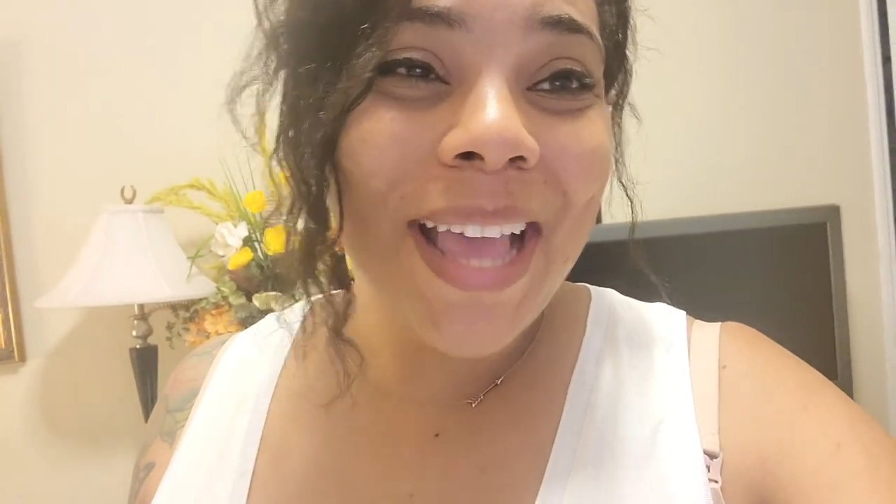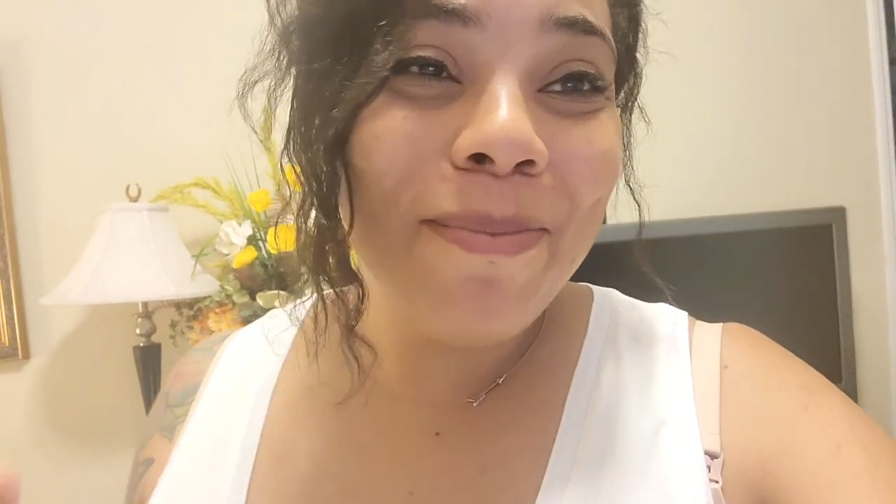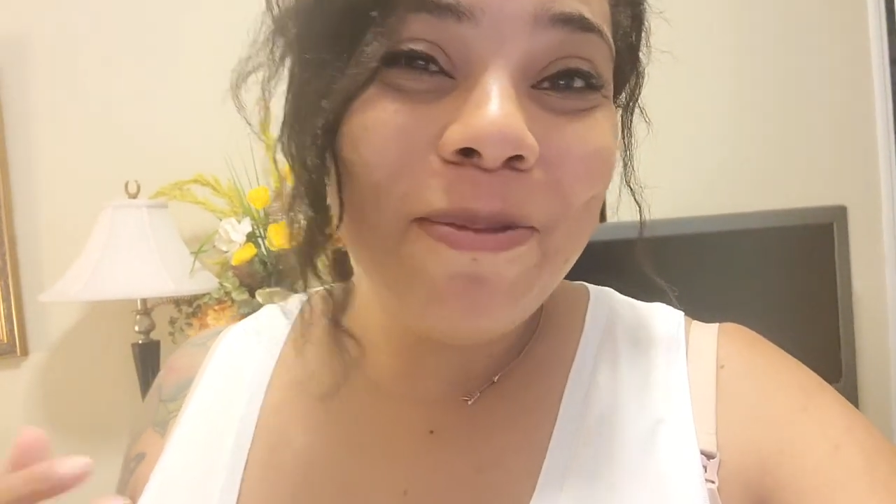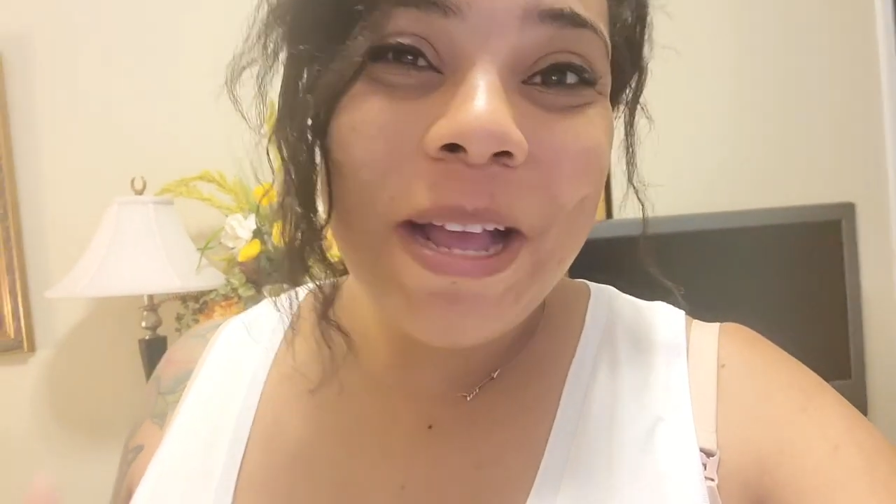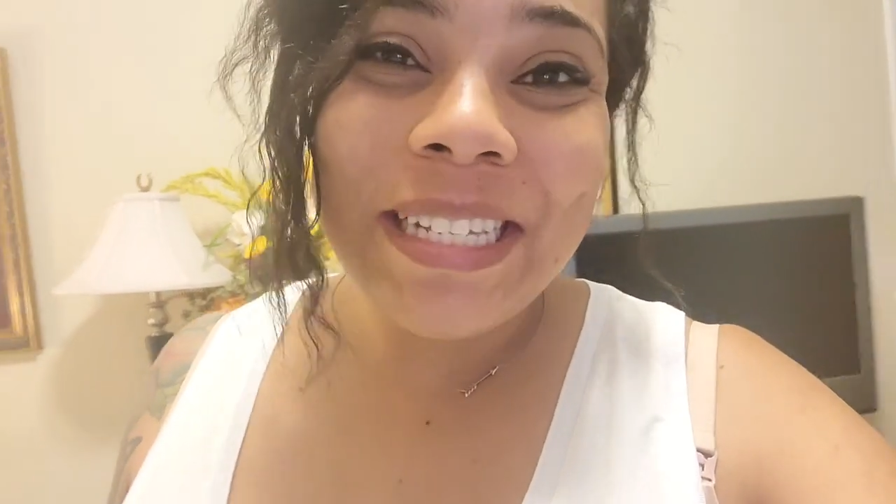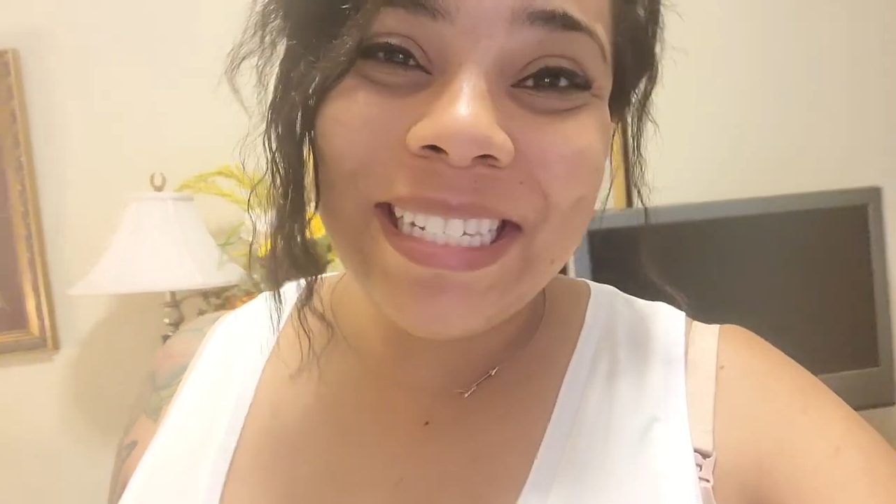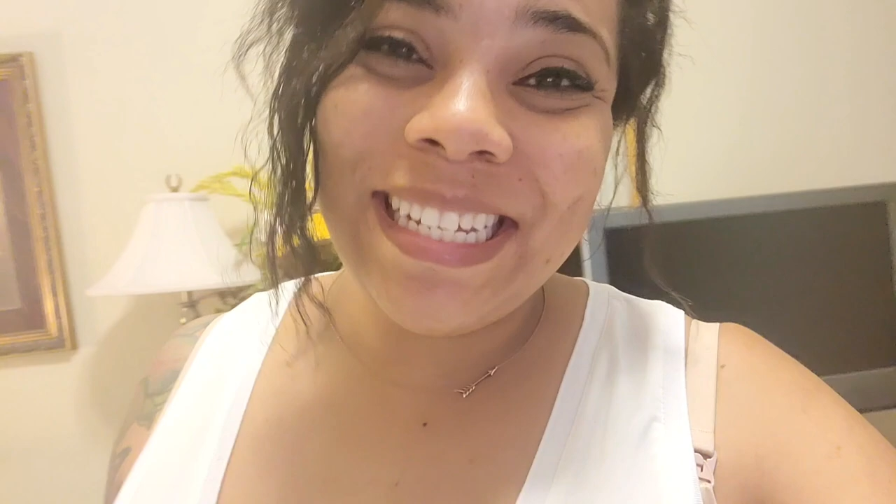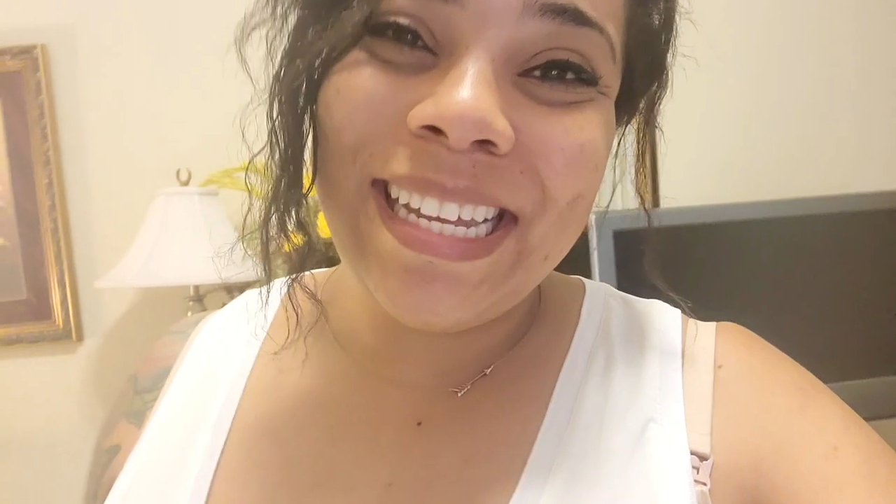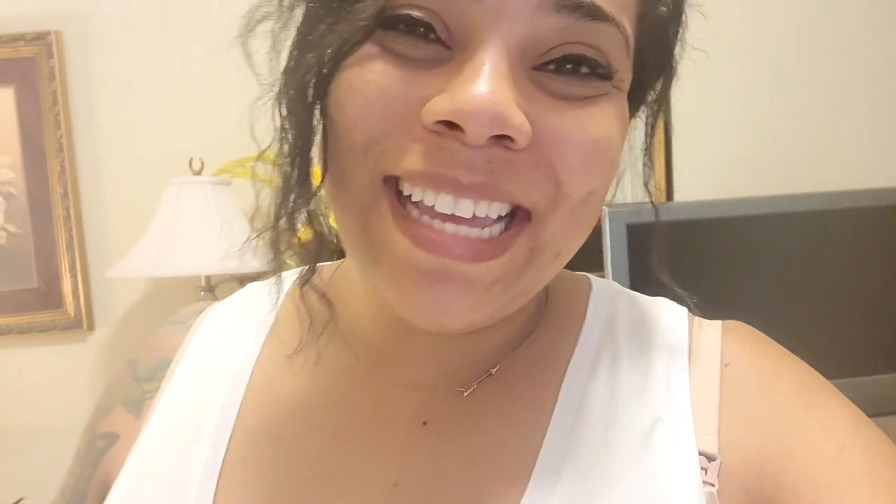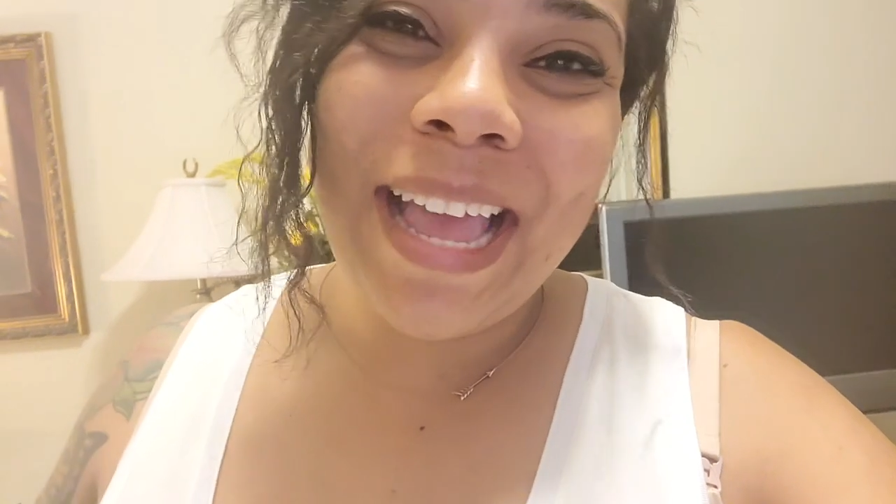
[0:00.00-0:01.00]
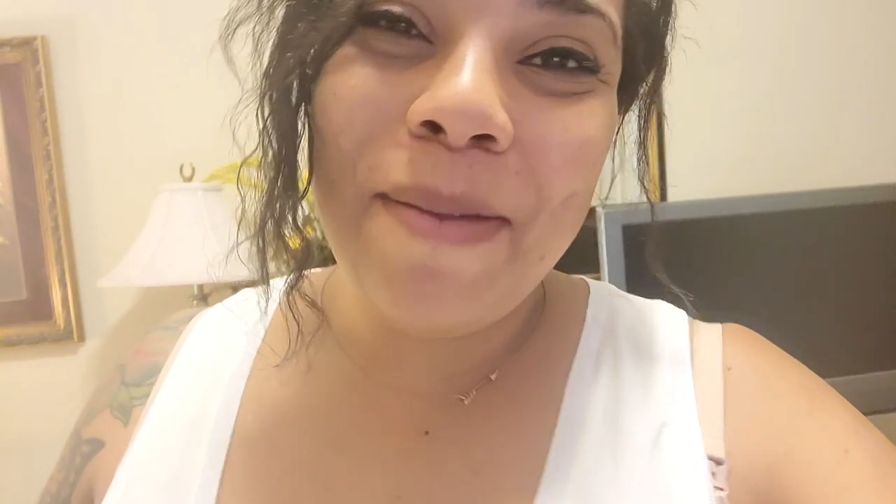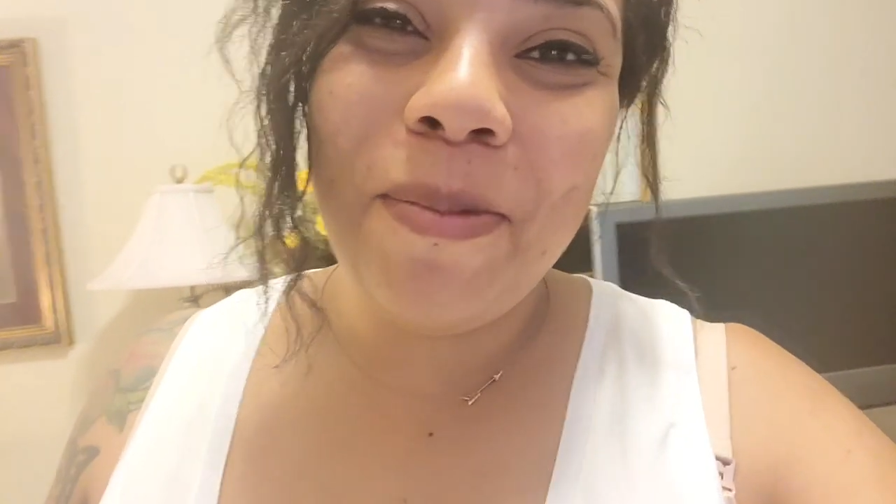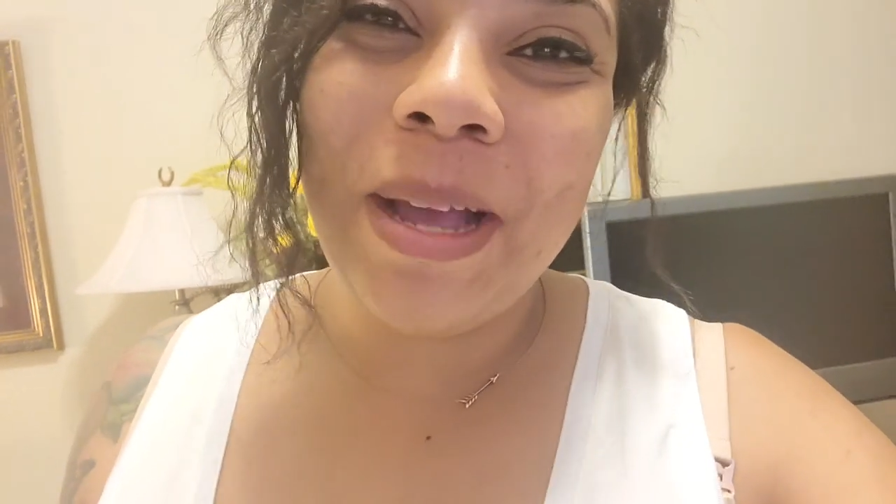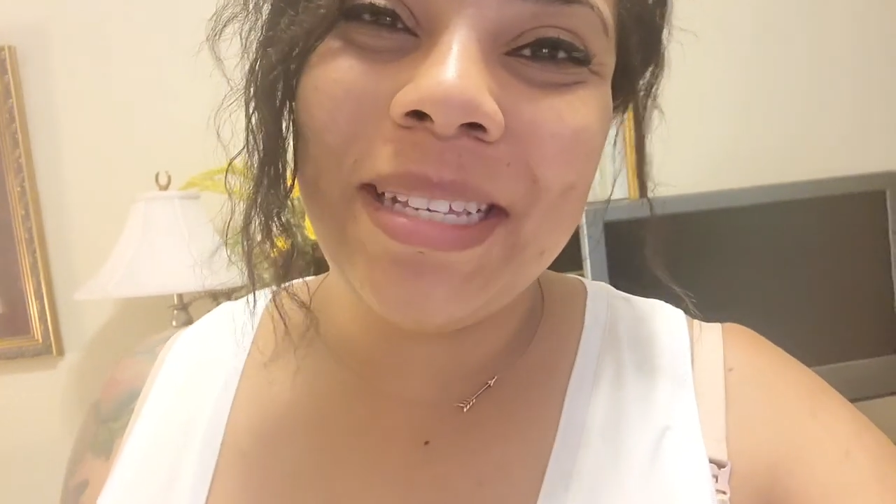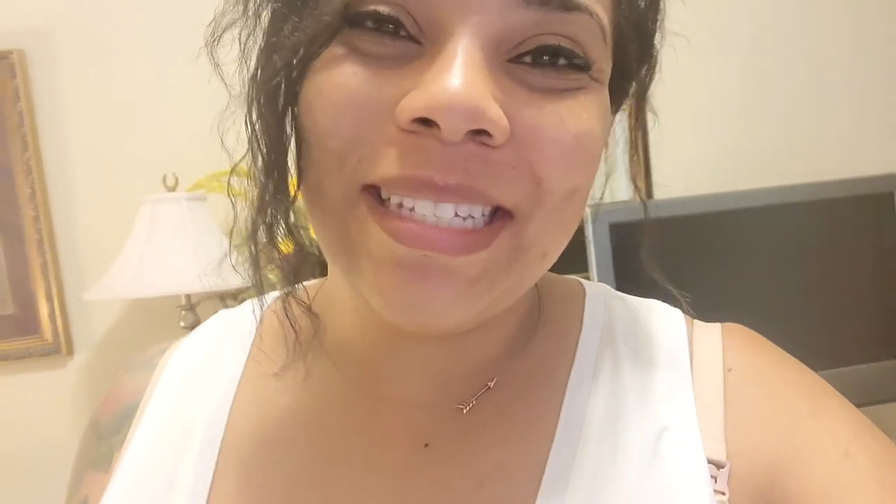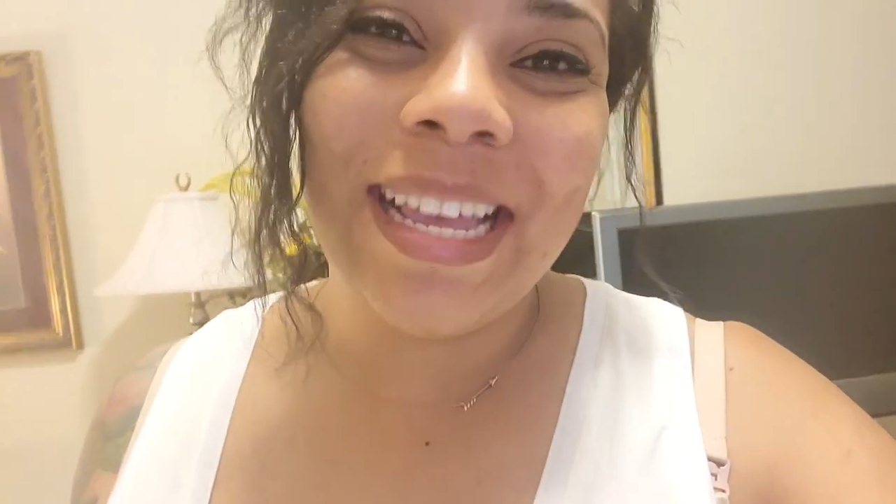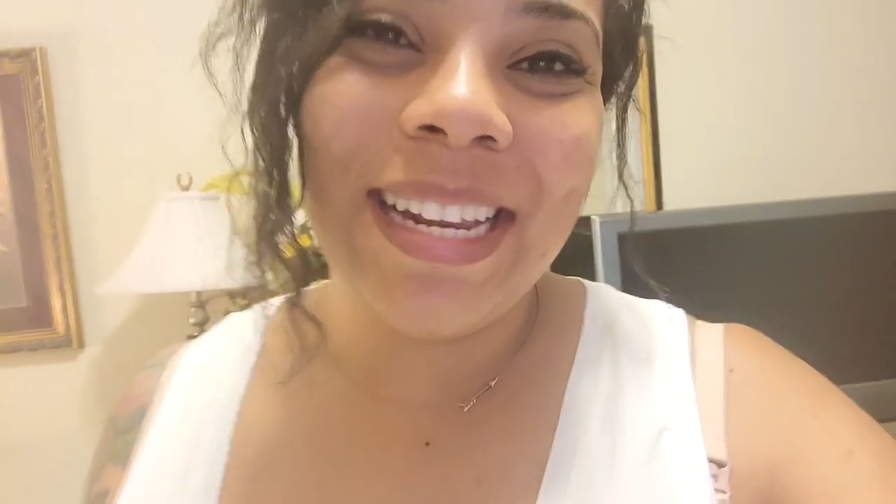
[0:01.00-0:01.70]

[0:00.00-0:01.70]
I'm rusty.